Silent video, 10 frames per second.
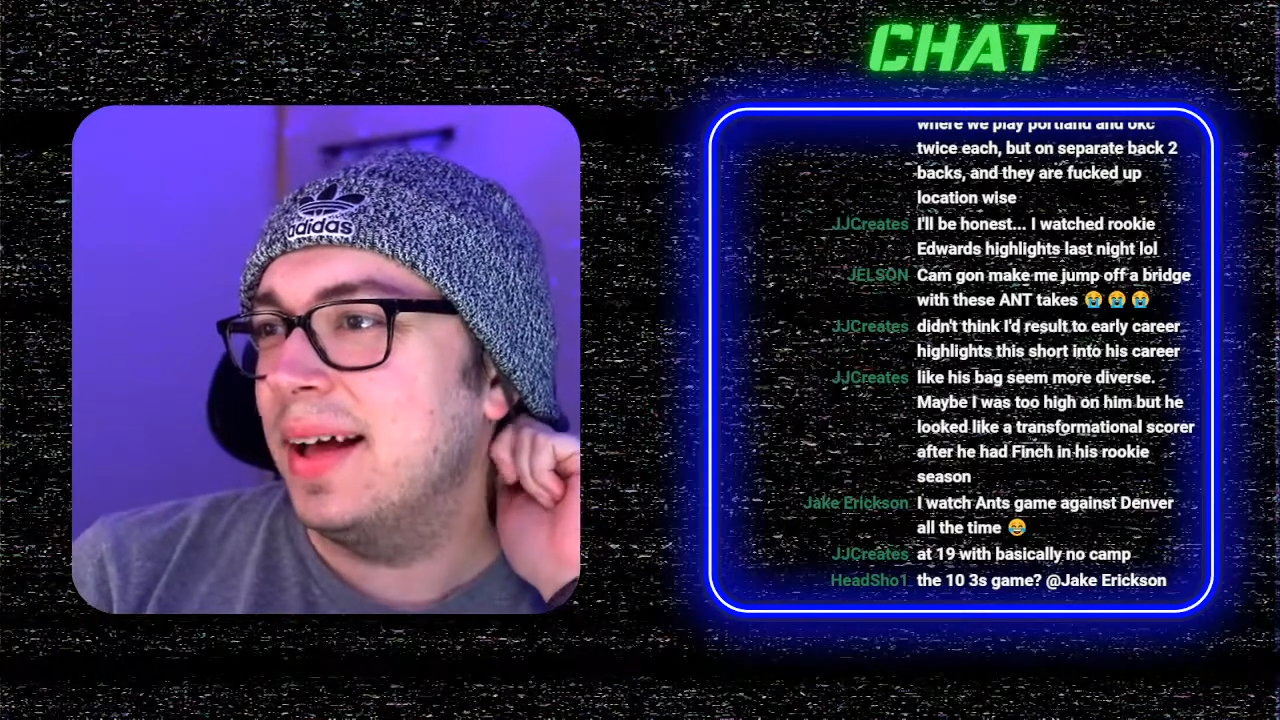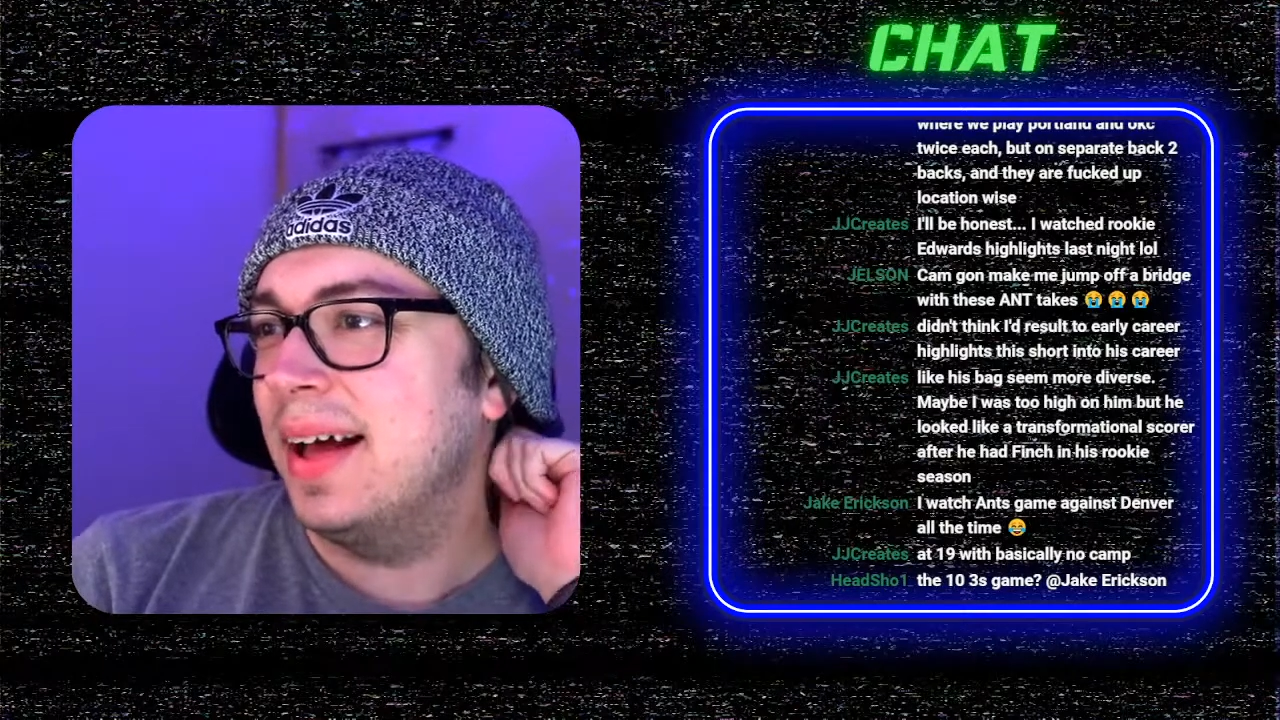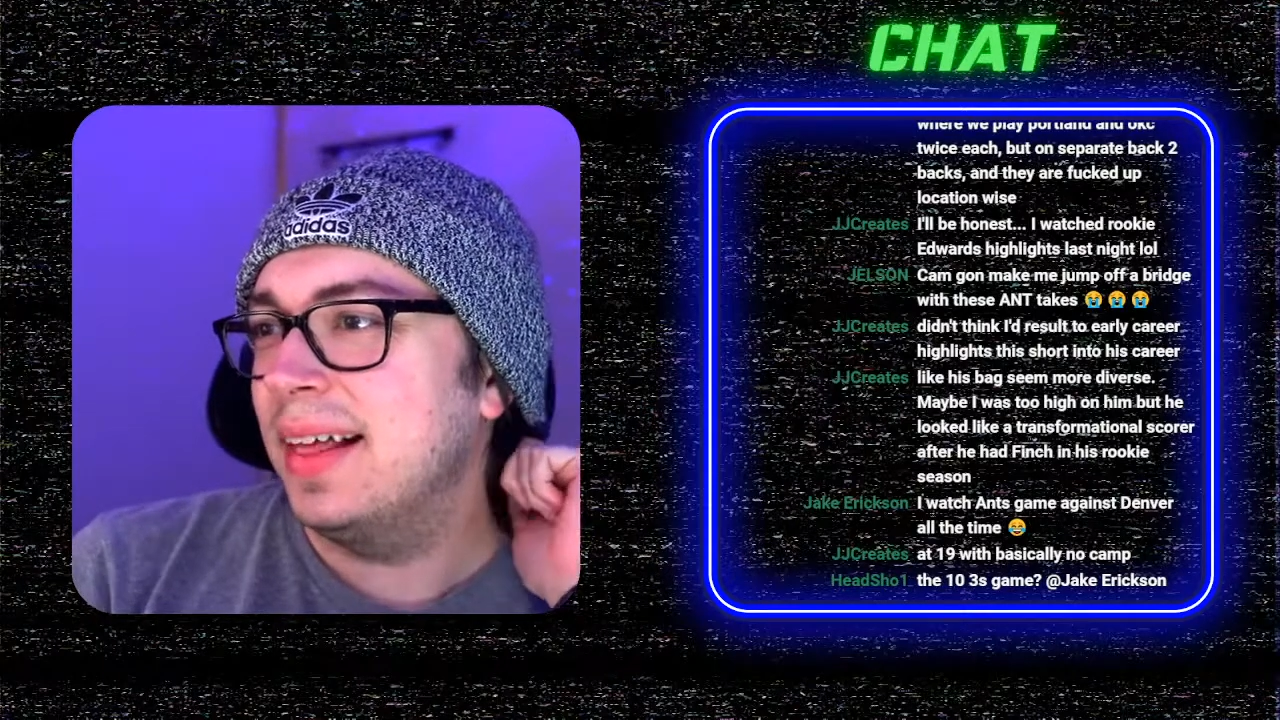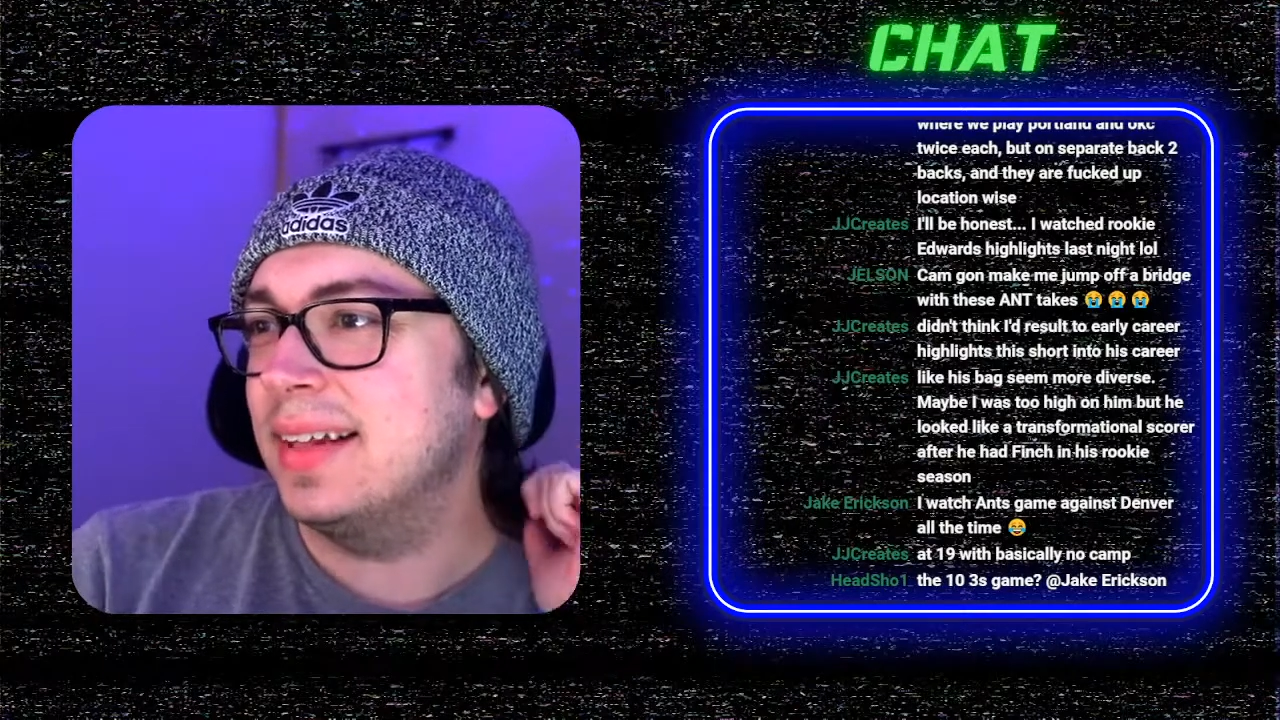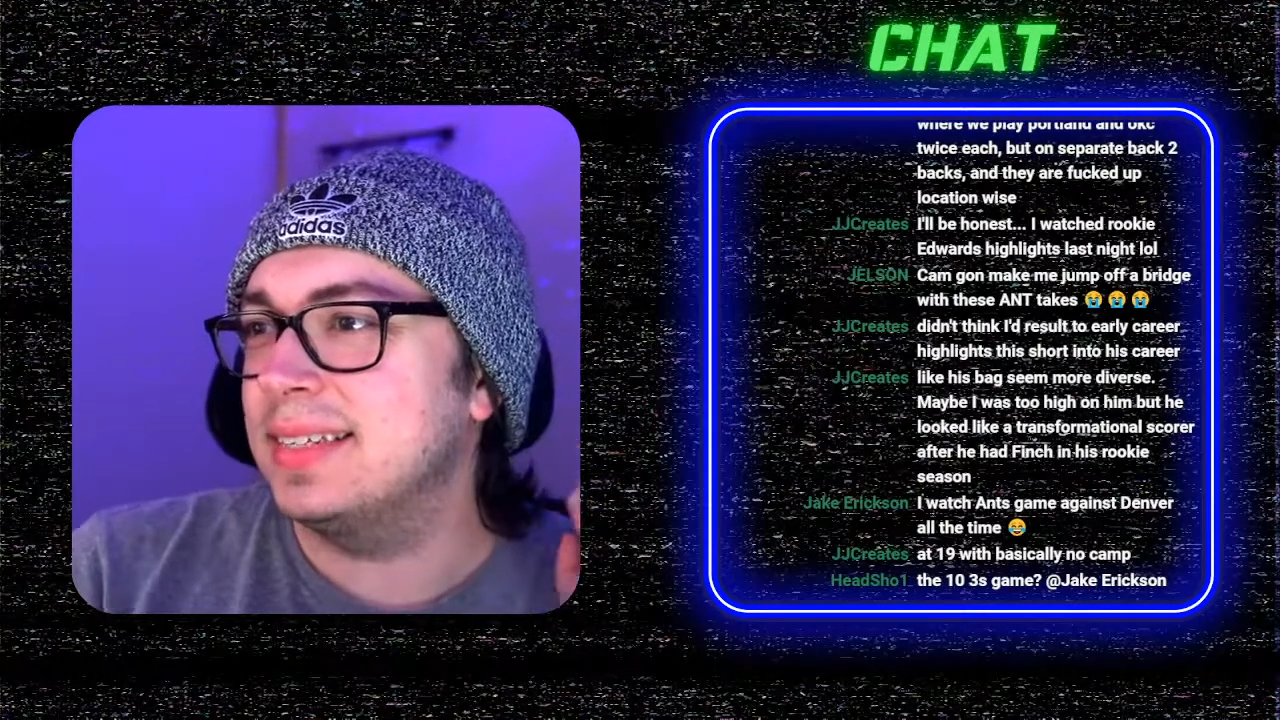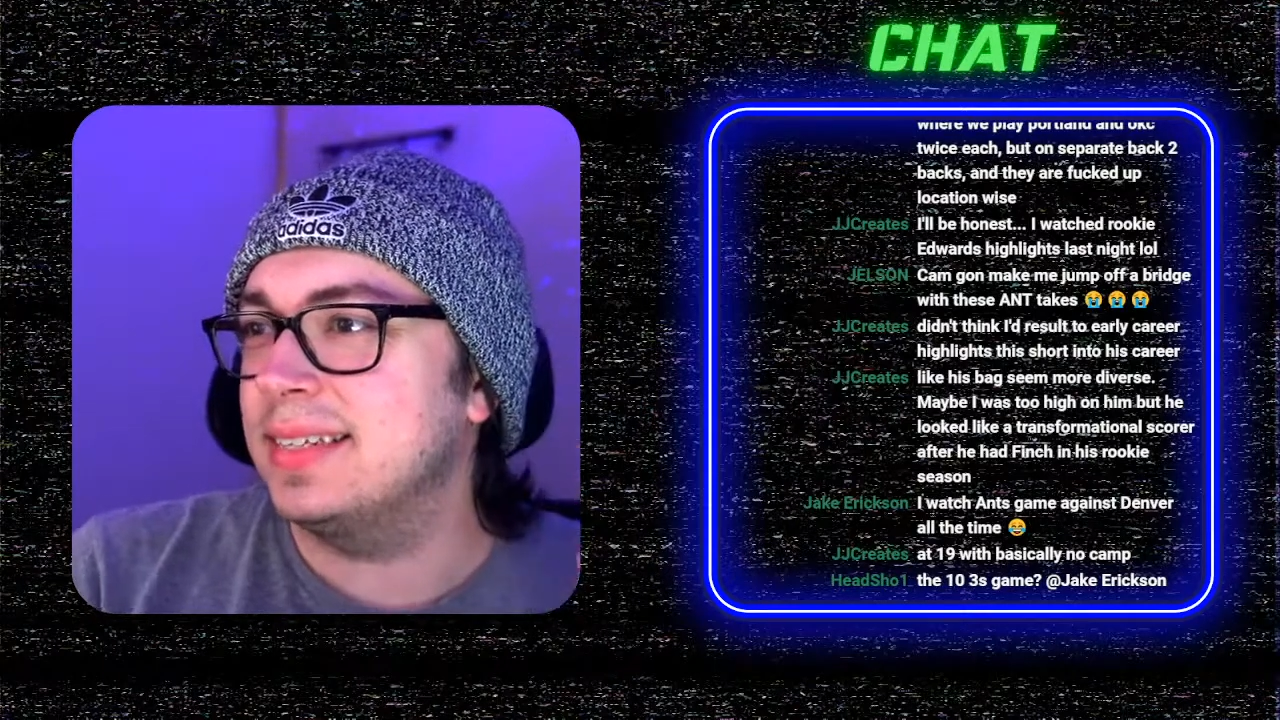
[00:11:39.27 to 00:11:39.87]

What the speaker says: Let's